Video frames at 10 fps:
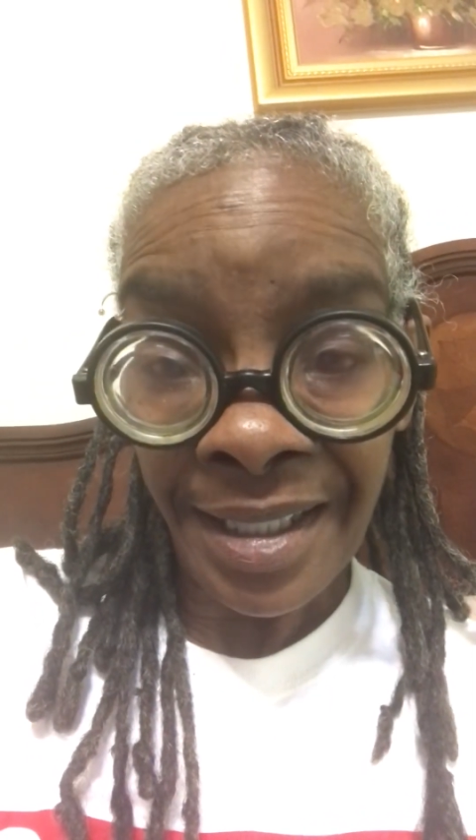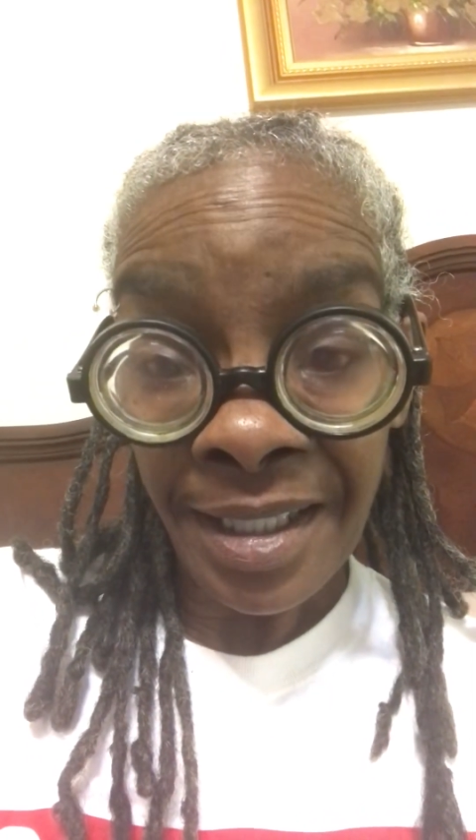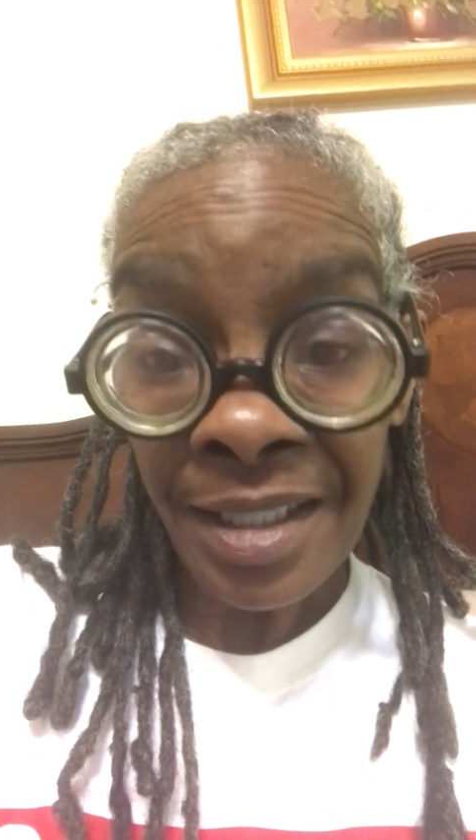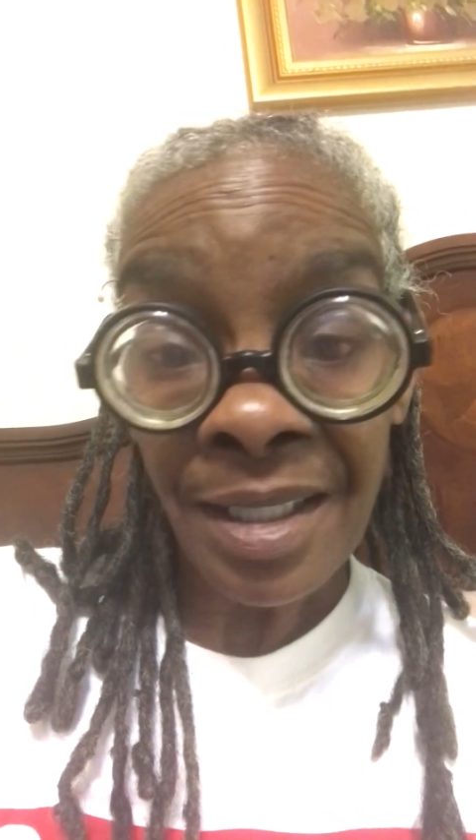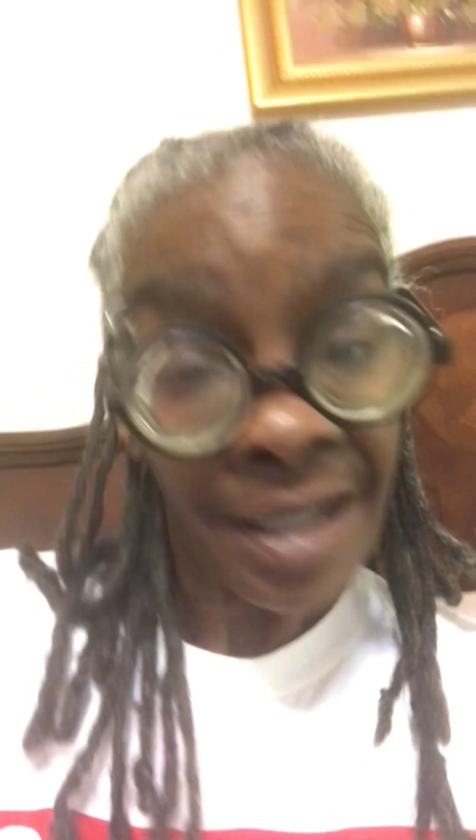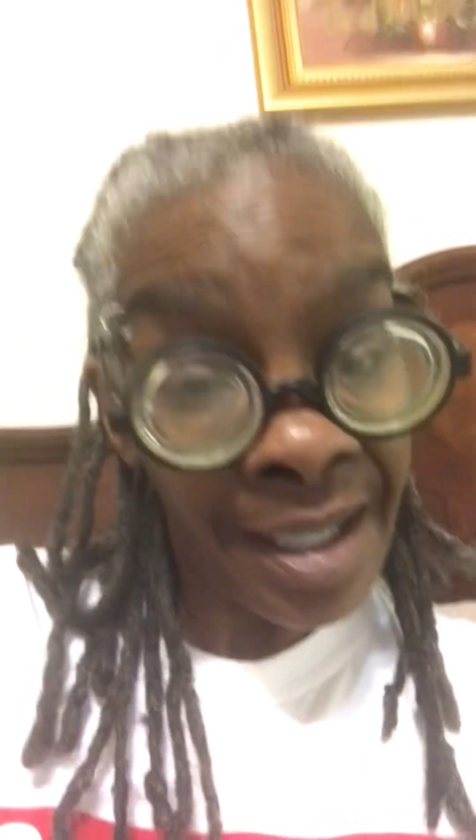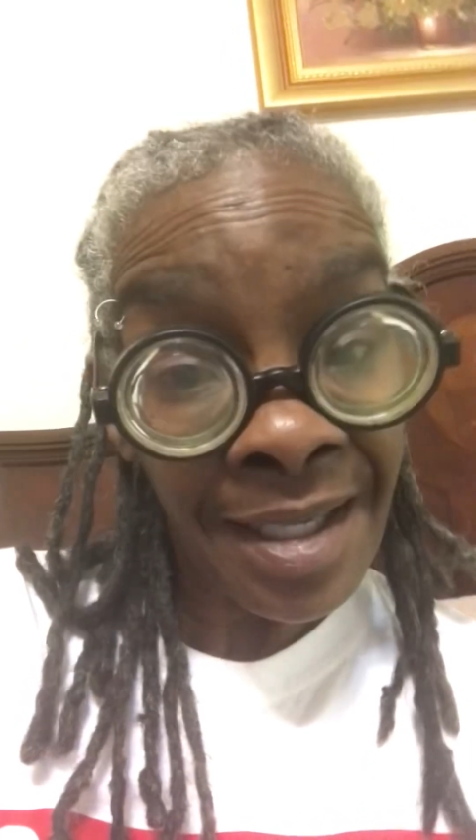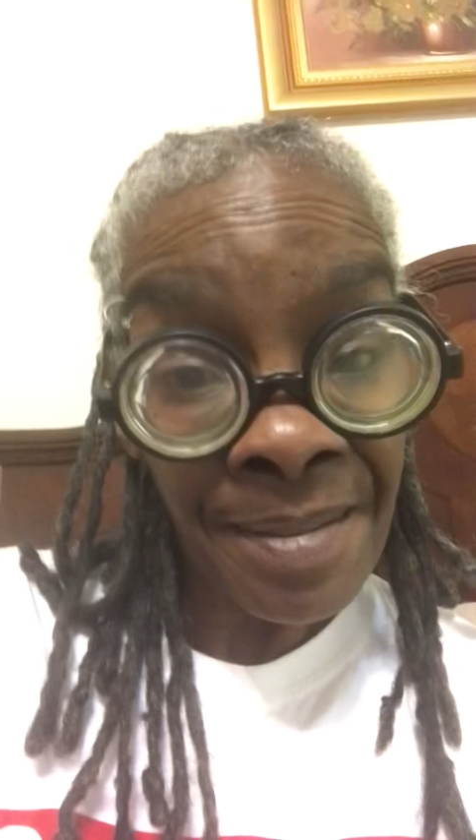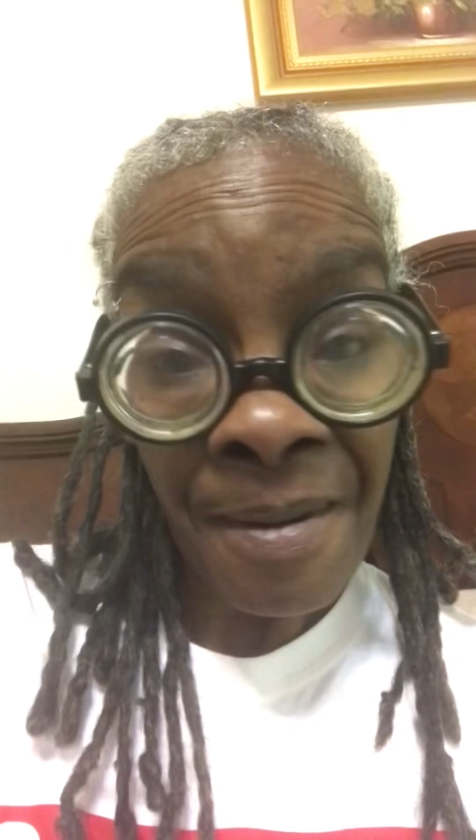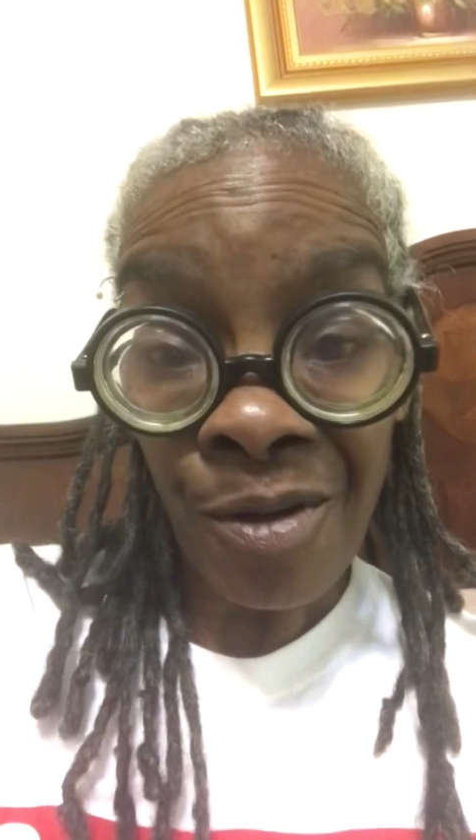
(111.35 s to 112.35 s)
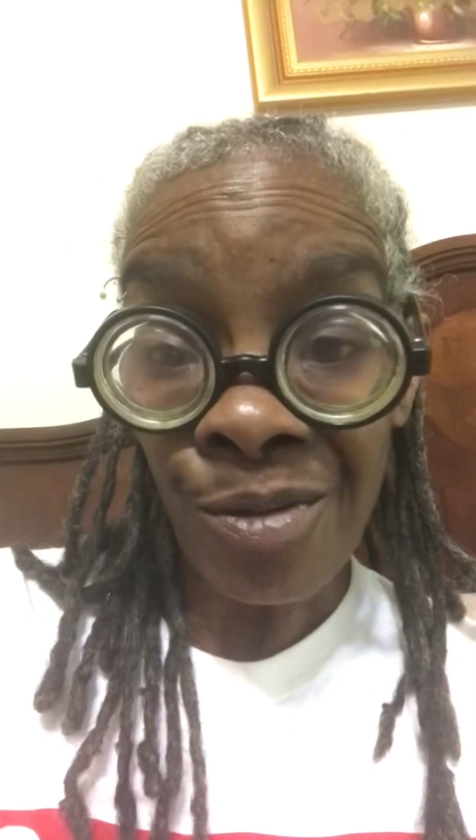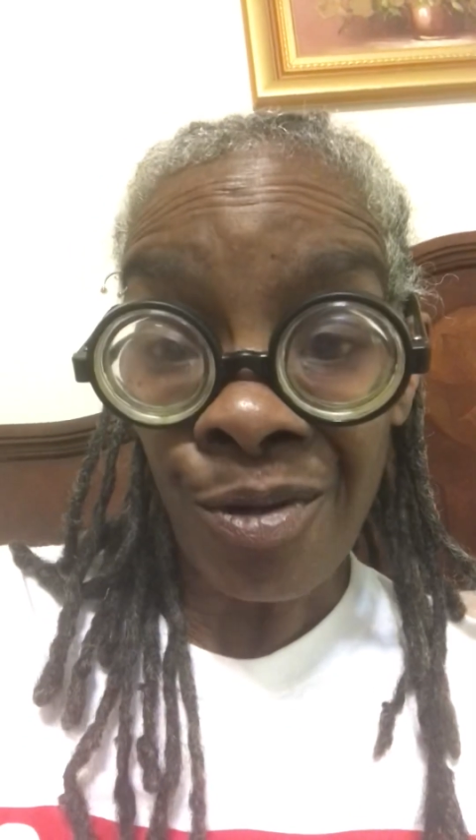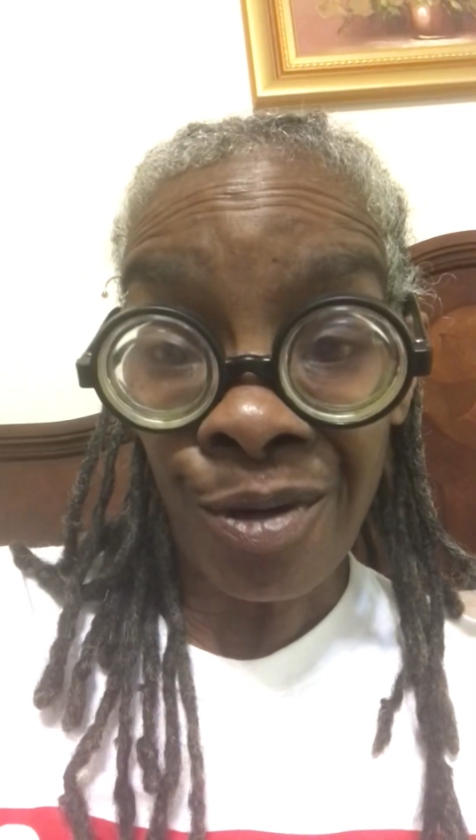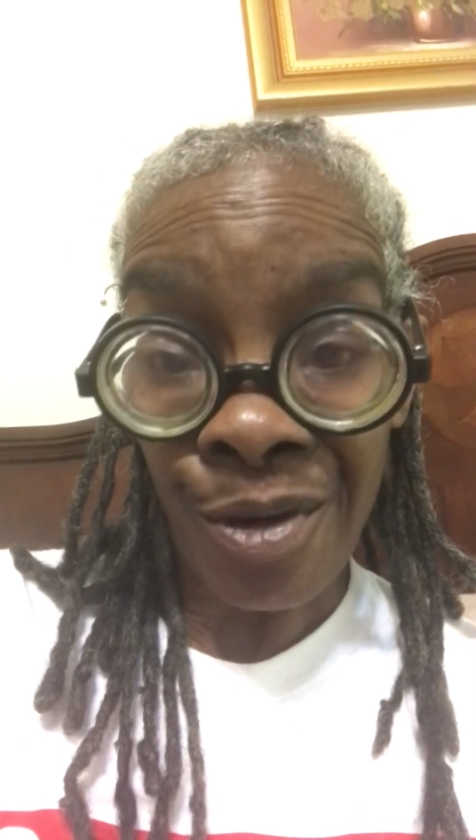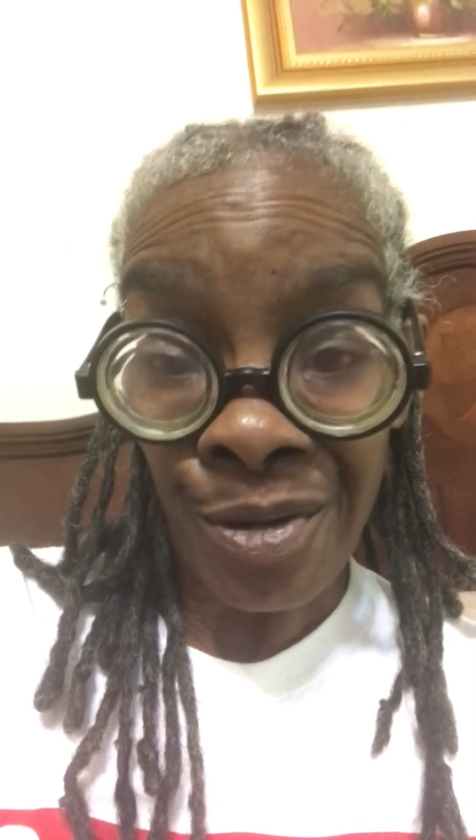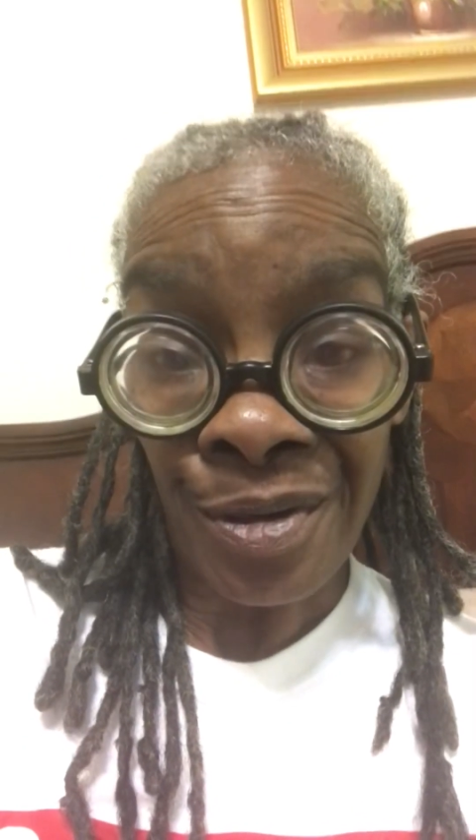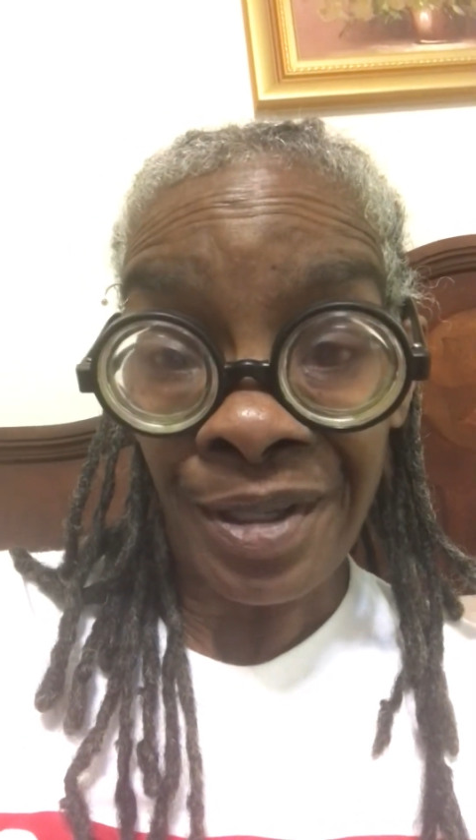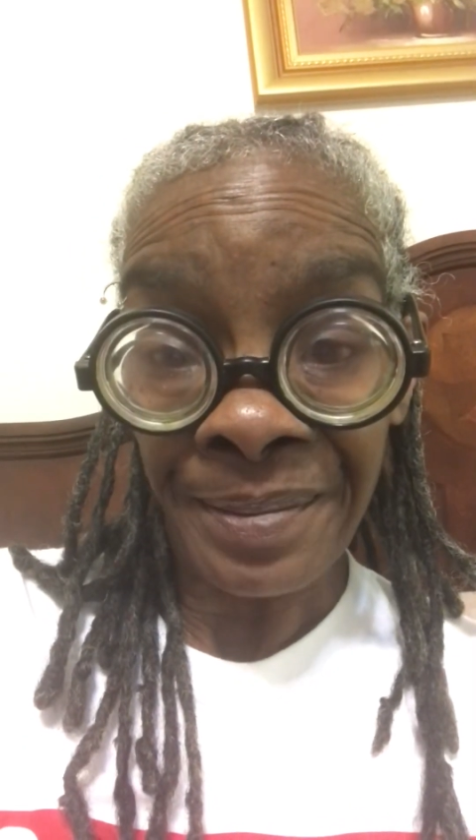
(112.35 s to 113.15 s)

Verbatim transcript: slid upon a girl.